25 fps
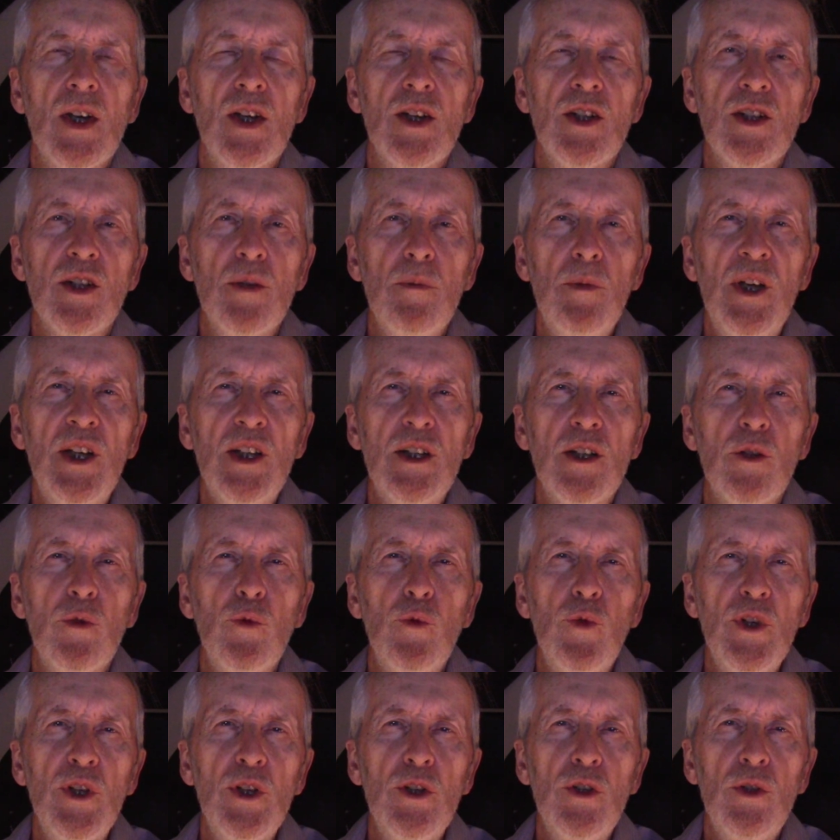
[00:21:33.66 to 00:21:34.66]
To make a
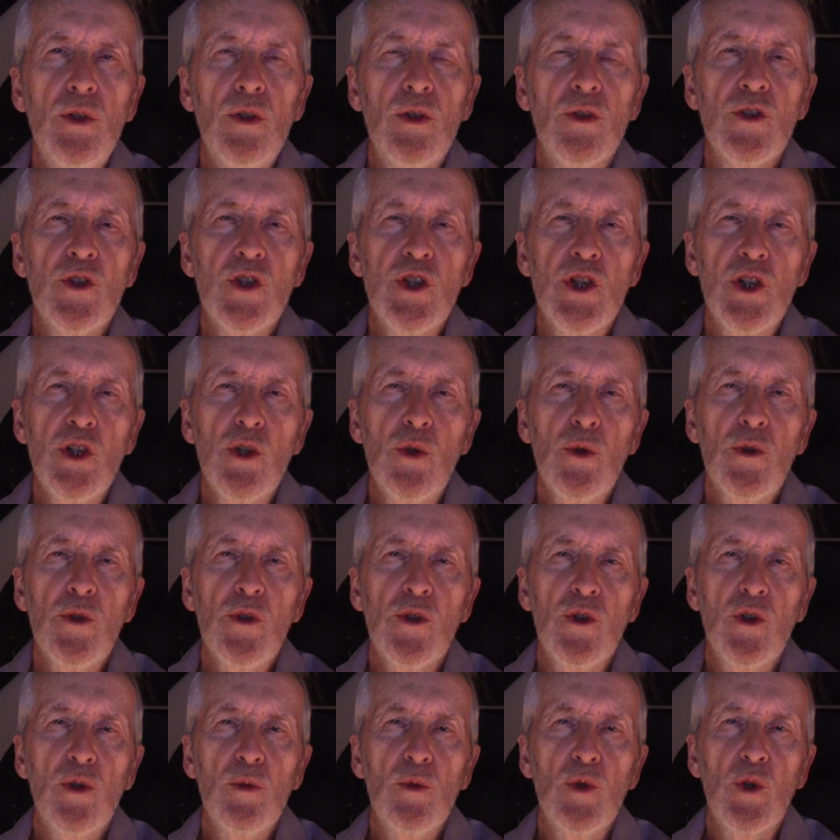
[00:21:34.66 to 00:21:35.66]
real
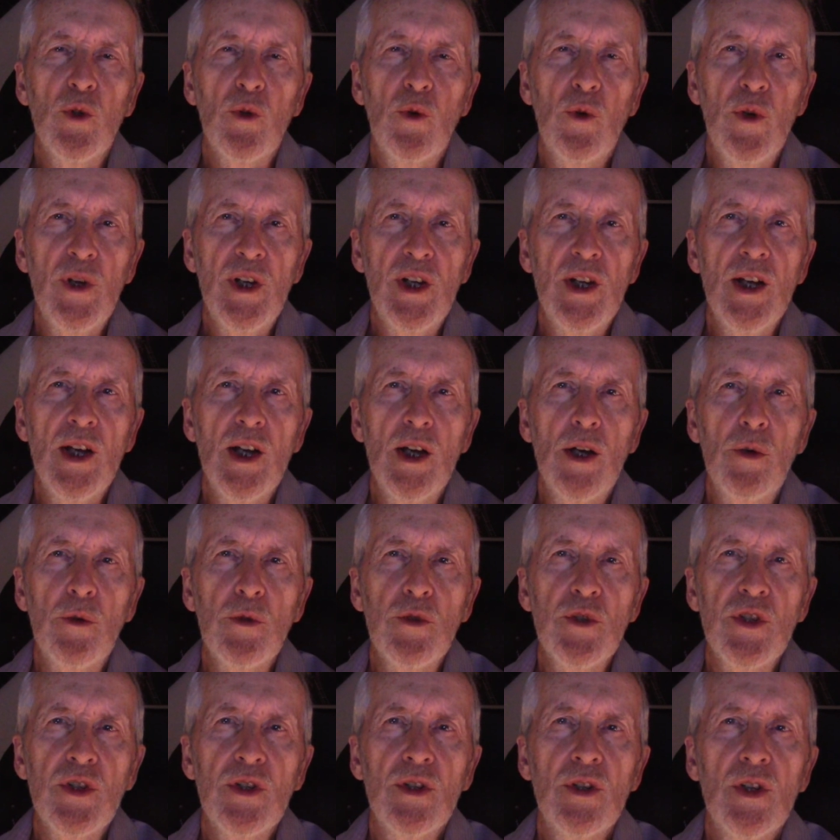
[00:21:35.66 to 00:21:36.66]
geothermal
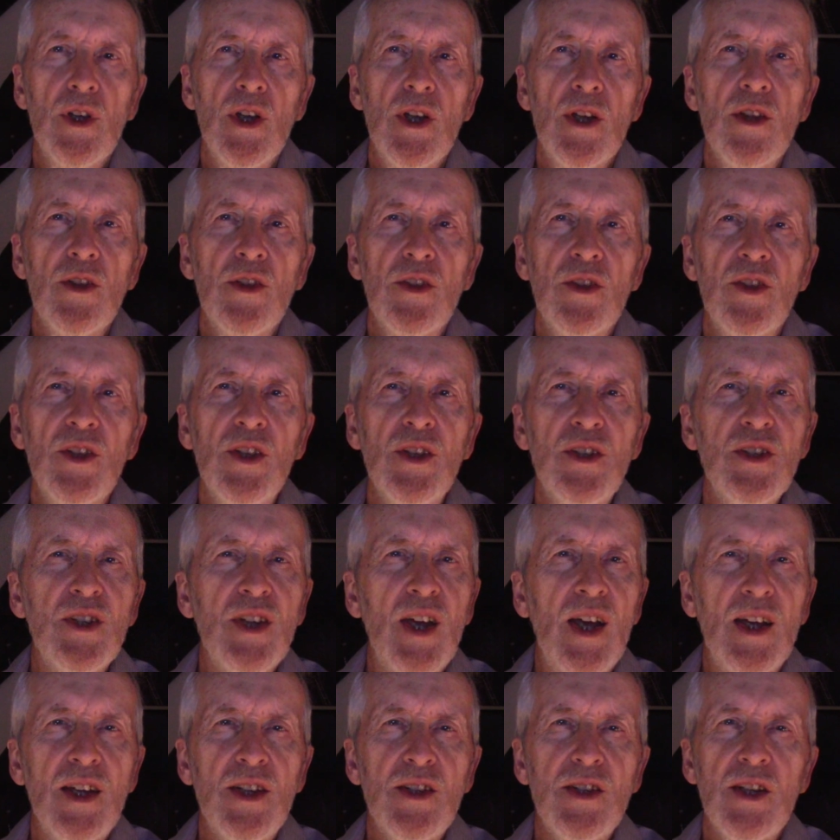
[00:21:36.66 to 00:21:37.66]
greenhouse, this
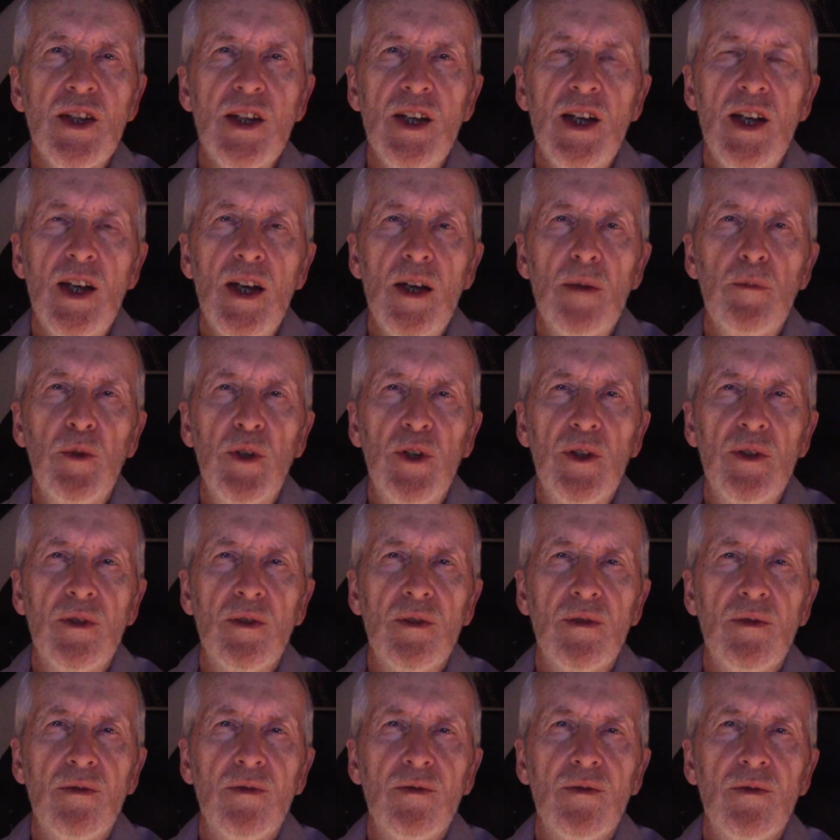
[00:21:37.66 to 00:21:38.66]
has to happen,
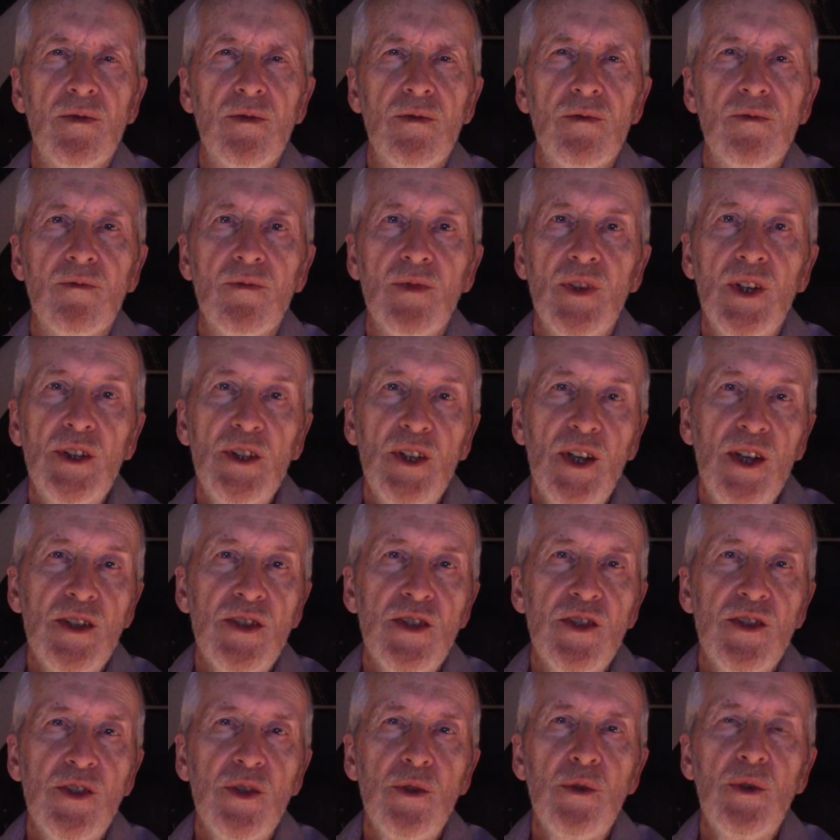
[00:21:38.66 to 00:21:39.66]

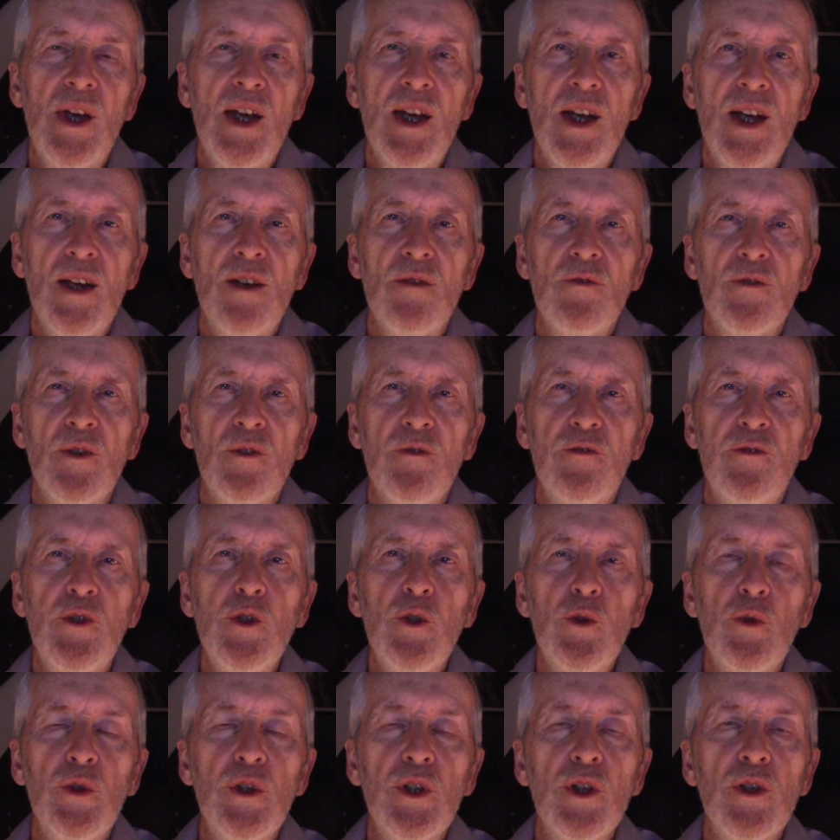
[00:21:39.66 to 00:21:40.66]
unless you have a
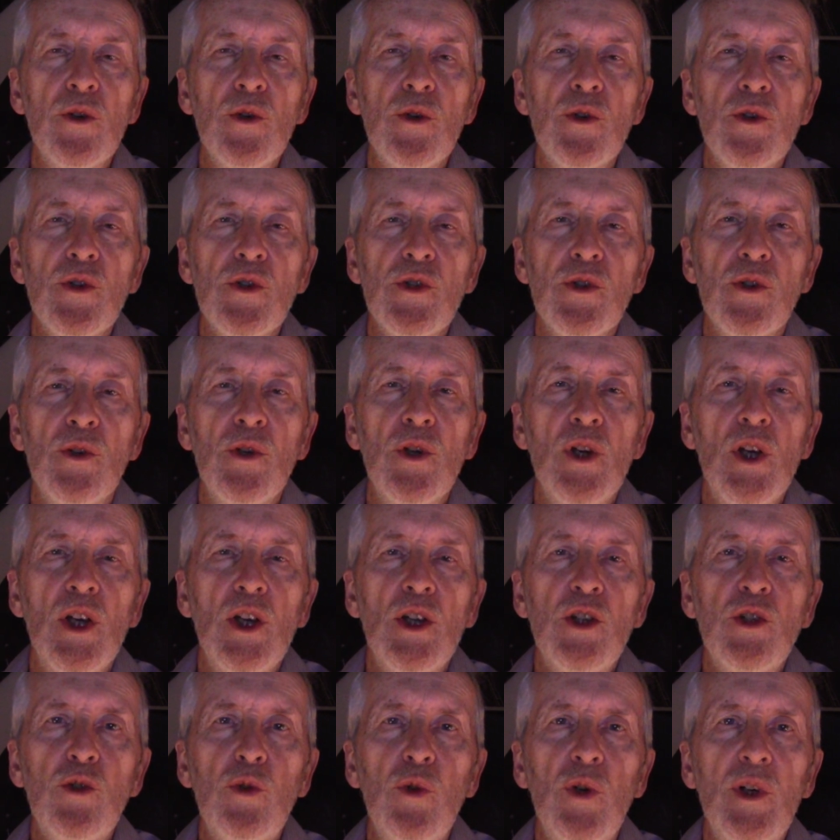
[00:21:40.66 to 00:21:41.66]
few years or
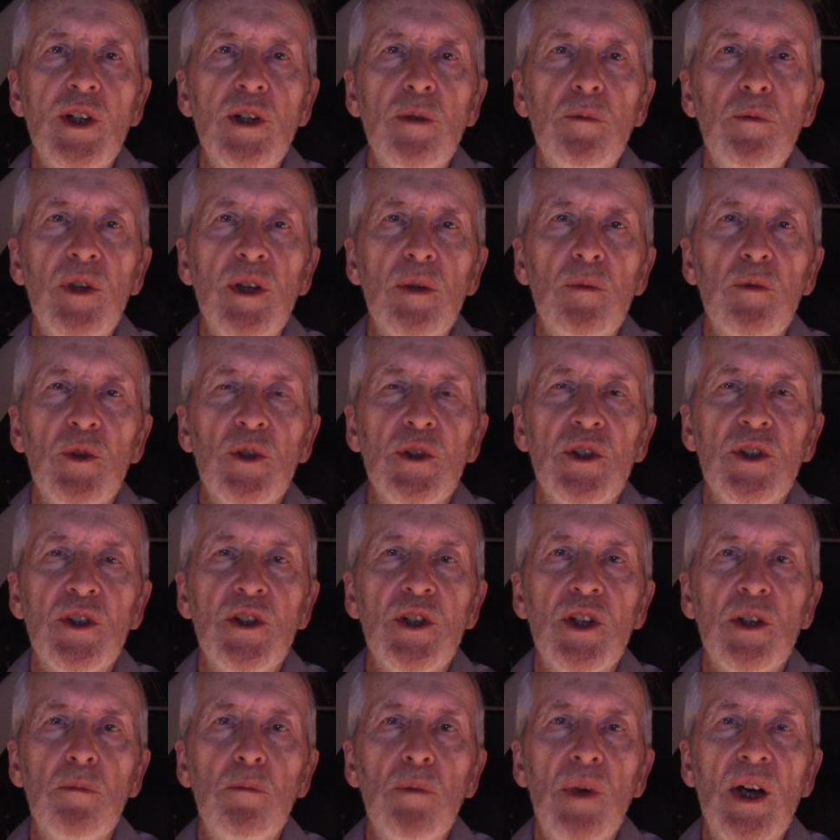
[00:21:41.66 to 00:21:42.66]
20 people to
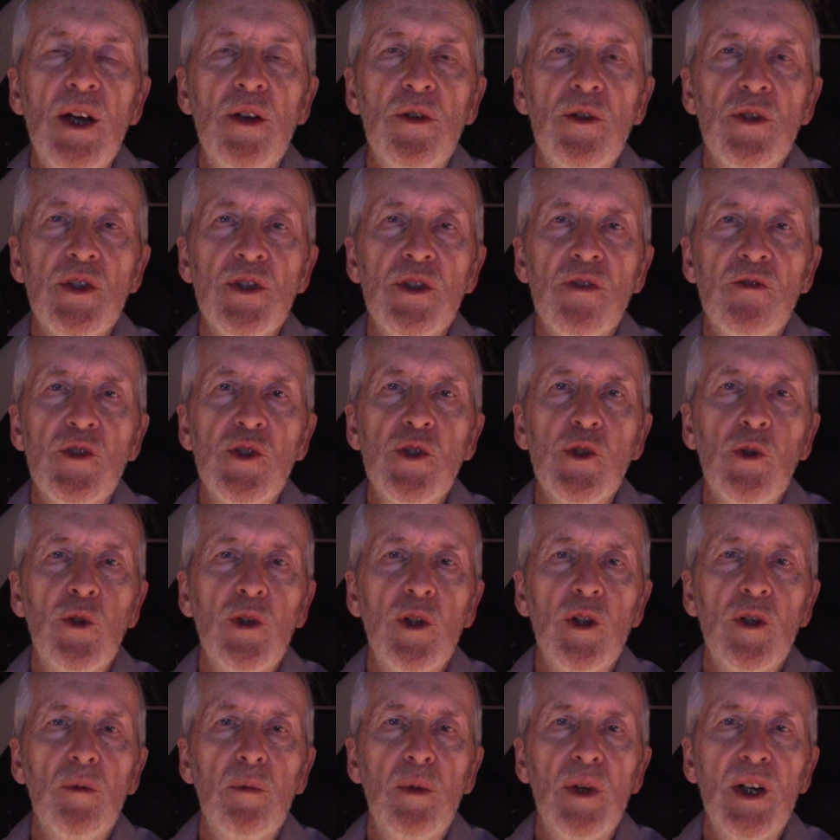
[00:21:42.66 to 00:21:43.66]
dig mountains of
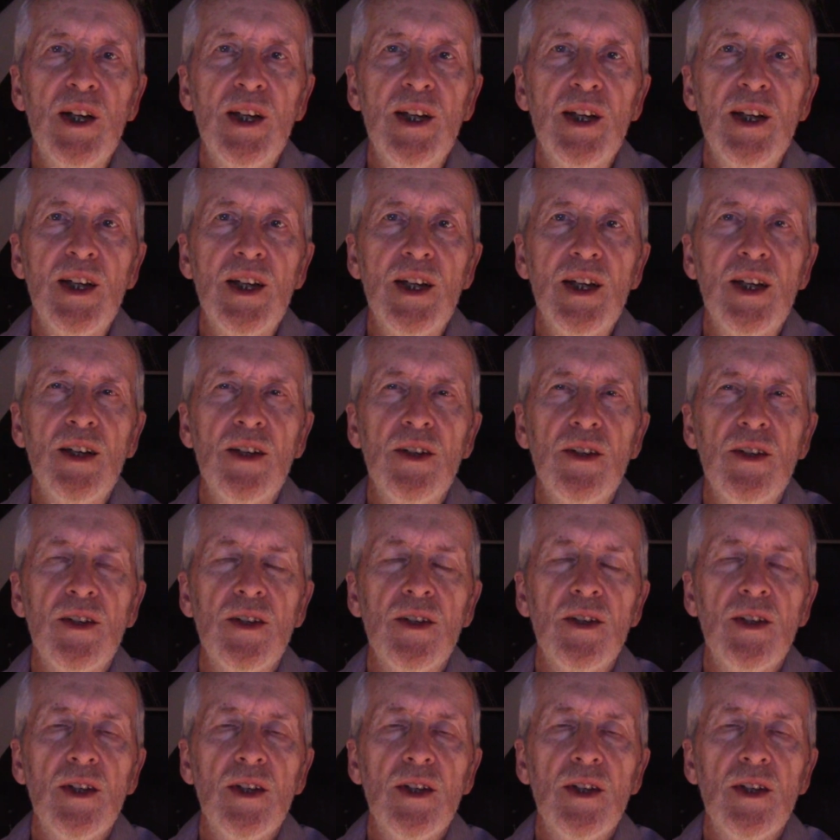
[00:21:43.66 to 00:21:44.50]
soil by hand.